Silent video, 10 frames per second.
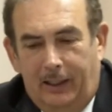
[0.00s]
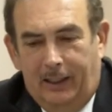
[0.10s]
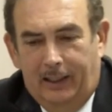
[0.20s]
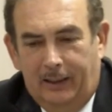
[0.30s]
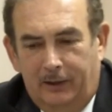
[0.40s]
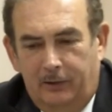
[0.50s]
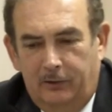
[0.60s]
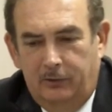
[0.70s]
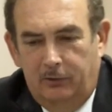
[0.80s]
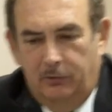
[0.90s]

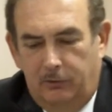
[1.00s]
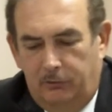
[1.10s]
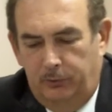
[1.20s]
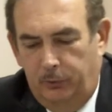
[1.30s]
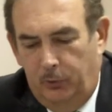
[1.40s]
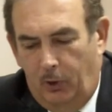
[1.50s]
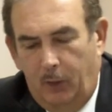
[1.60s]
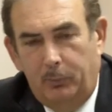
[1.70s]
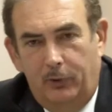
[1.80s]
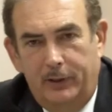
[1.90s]
and through
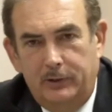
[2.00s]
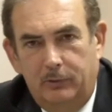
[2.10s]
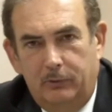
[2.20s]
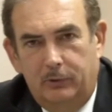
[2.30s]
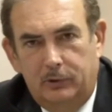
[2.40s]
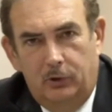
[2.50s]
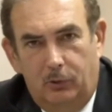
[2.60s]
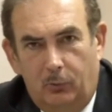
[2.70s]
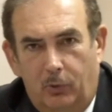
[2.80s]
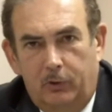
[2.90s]
cooperation with the
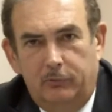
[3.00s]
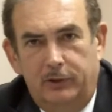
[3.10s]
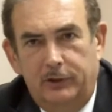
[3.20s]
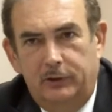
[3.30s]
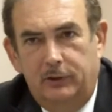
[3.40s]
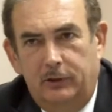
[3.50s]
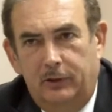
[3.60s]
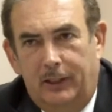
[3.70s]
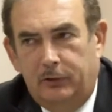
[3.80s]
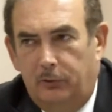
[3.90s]
Soil and Water Division,
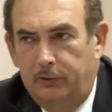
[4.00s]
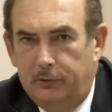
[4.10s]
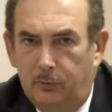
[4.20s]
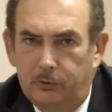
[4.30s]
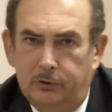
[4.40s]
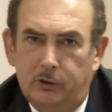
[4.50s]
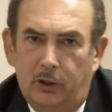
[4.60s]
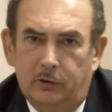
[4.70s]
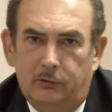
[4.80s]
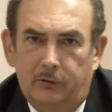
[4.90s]
the Natural Resources
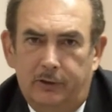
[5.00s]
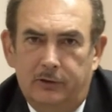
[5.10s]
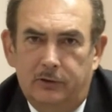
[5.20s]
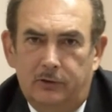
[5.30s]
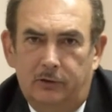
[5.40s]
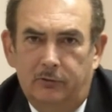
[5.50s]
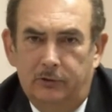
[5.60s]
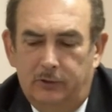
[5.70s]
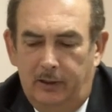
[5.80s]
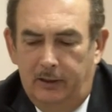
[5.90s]
Conservation
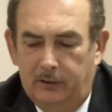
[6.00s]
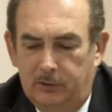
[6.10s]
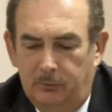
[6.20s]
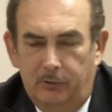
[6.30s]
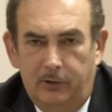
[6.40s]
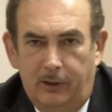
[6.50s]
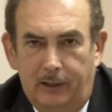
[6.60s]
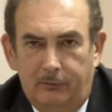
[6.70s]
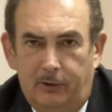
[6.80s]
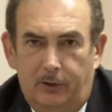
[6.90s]
Service, and some of the
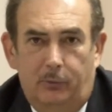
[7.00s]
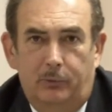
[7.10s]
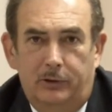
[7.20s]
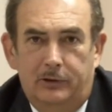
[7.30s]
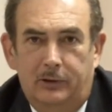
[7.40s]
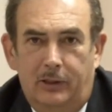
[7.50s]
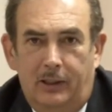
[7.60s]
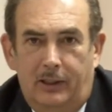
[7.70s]
electric companies,